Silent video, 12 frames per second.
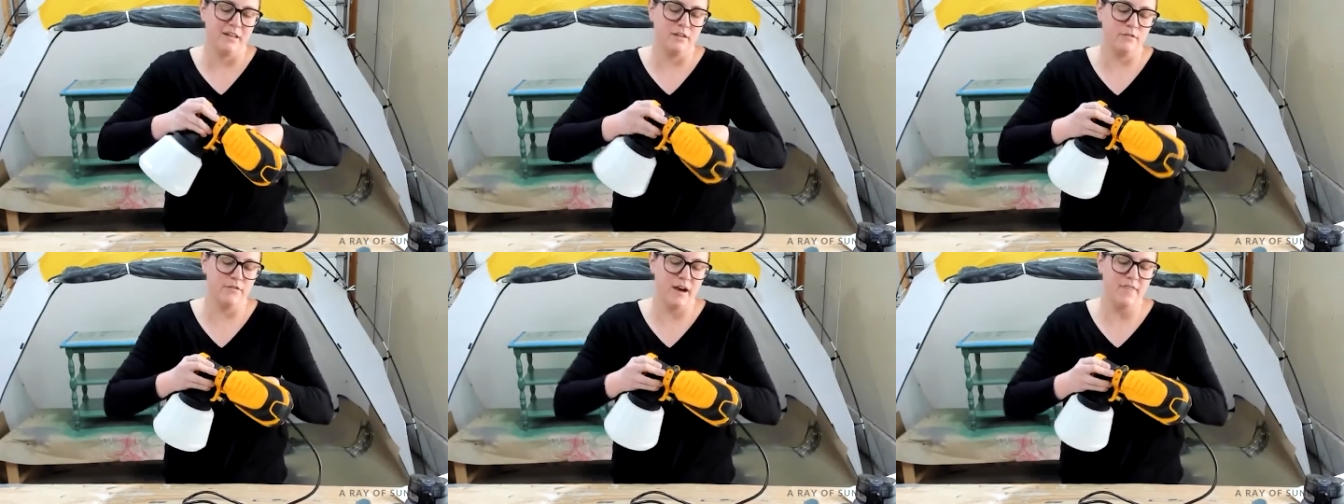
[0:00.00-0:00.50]

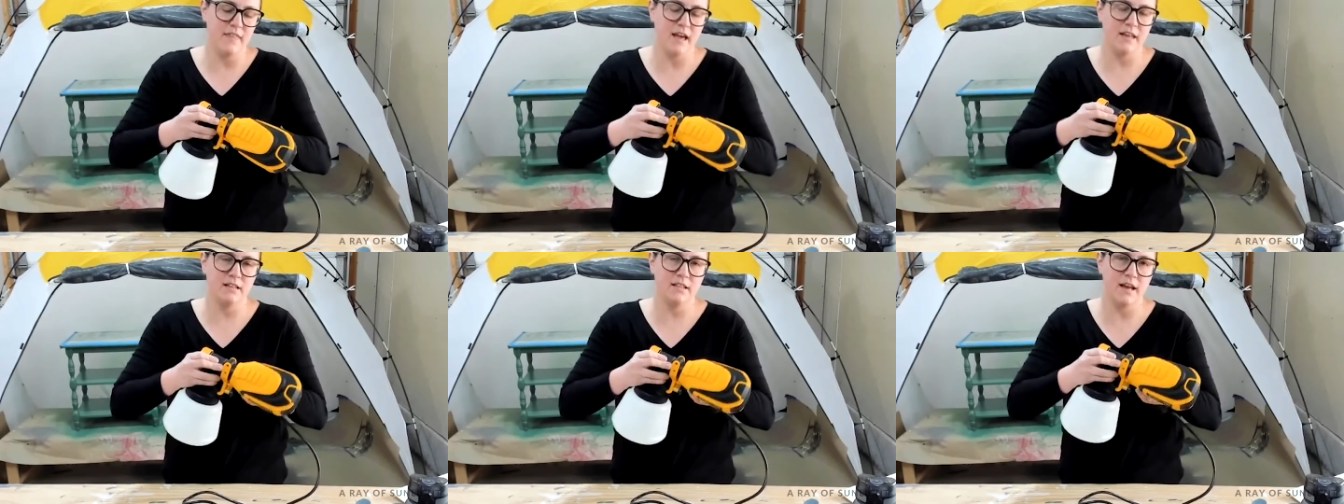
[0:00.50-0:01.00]
You find
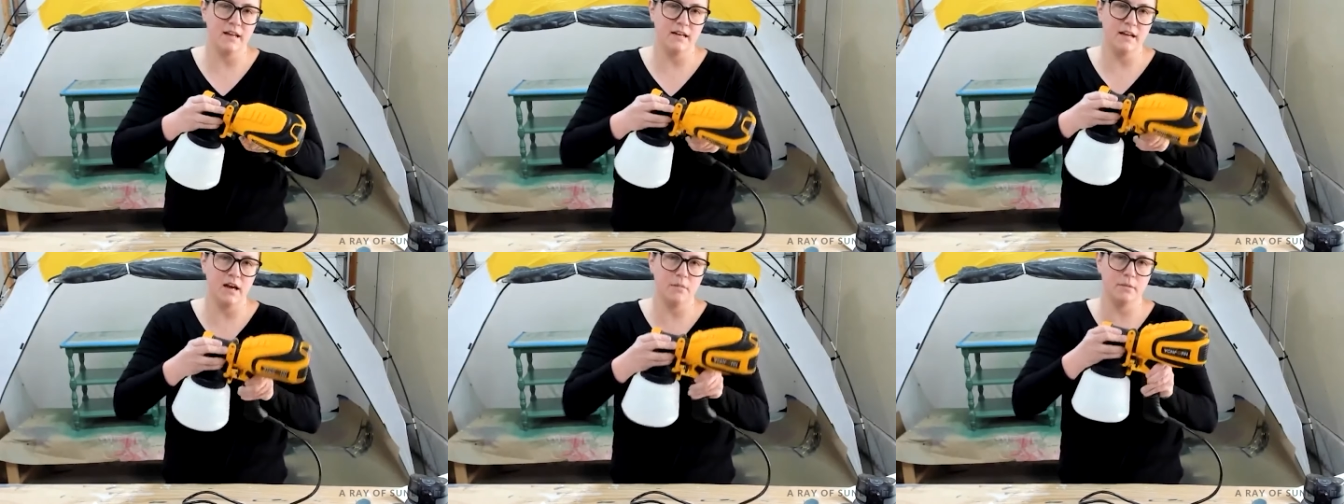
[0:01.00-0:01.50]
that, you line
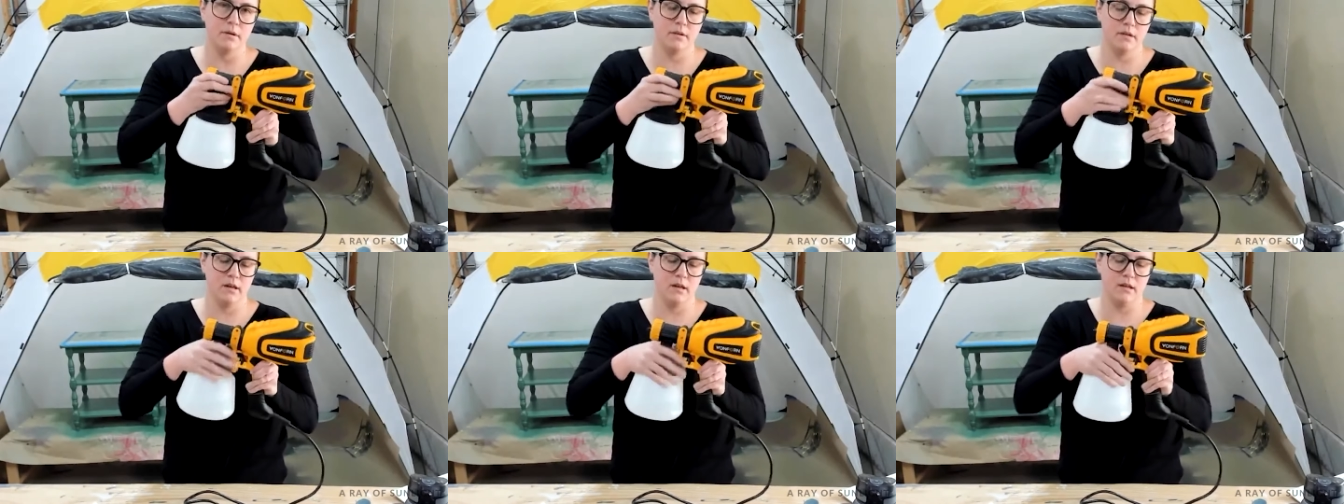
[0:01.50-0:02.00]
it up,
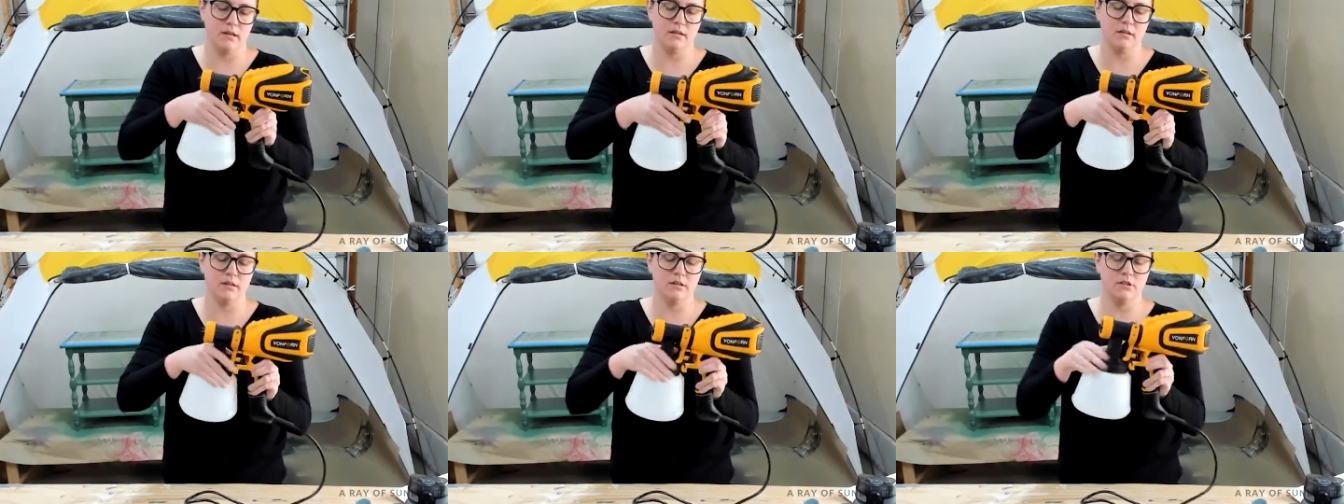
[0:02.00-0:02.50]

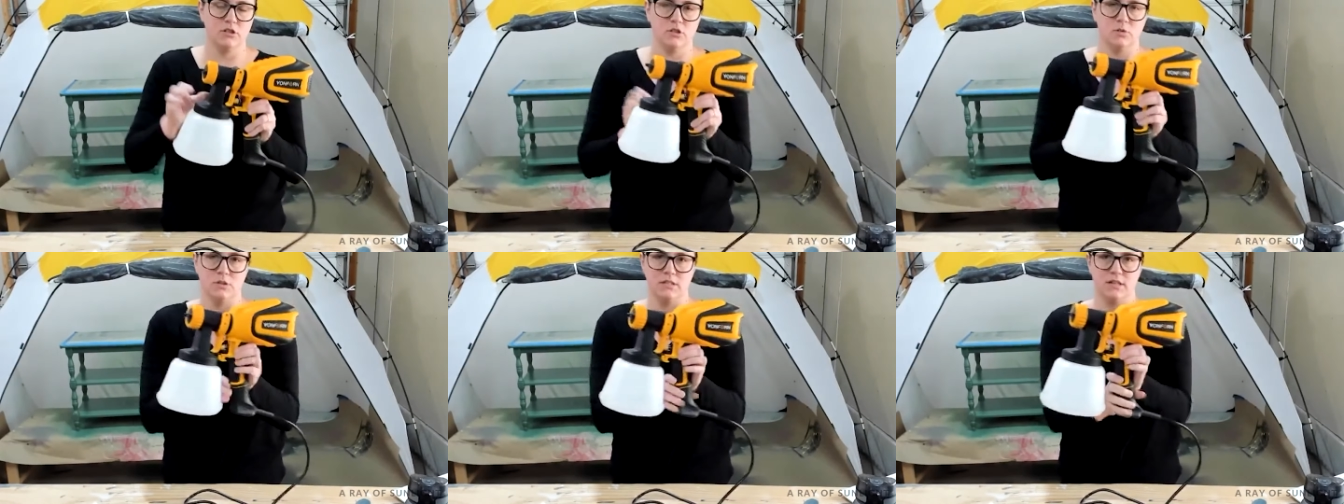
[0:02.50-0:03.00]
you just
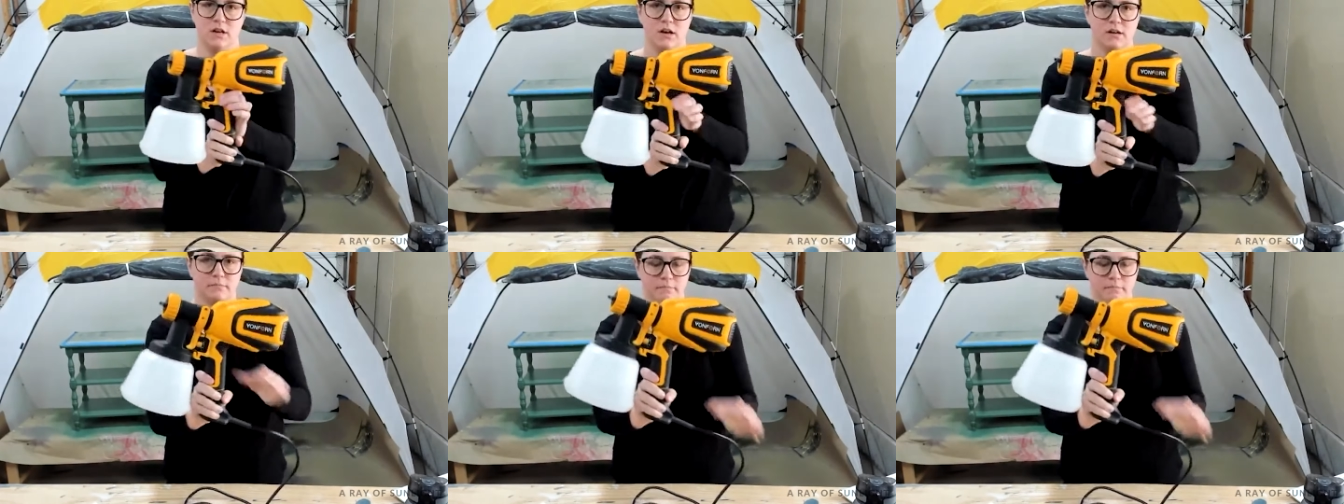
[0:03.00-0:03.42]
twist it on.